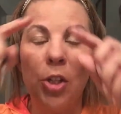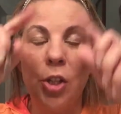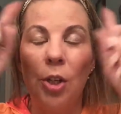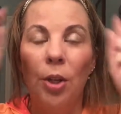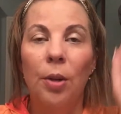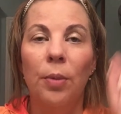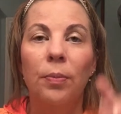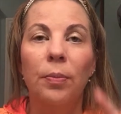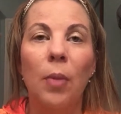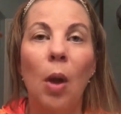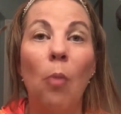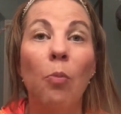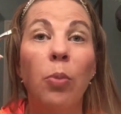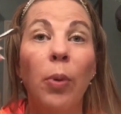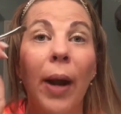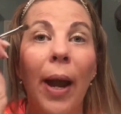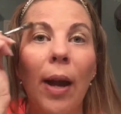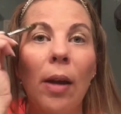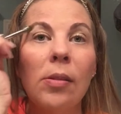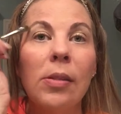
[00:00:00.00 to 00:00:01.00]
your
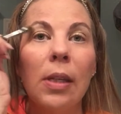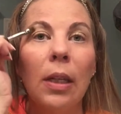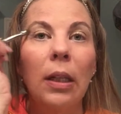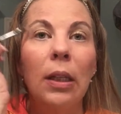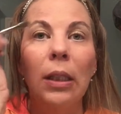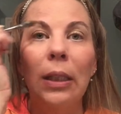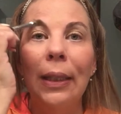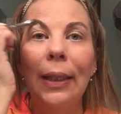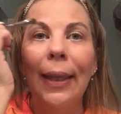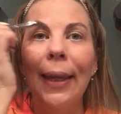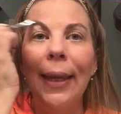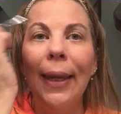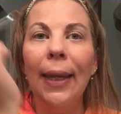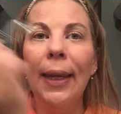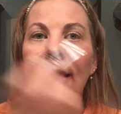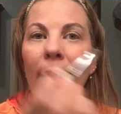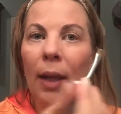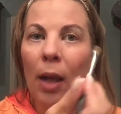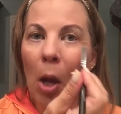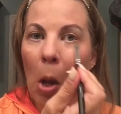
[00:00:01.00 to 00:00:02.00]
brows look
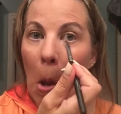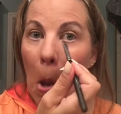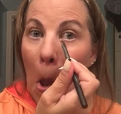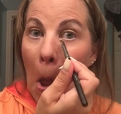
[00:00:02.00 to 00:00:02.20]
clean,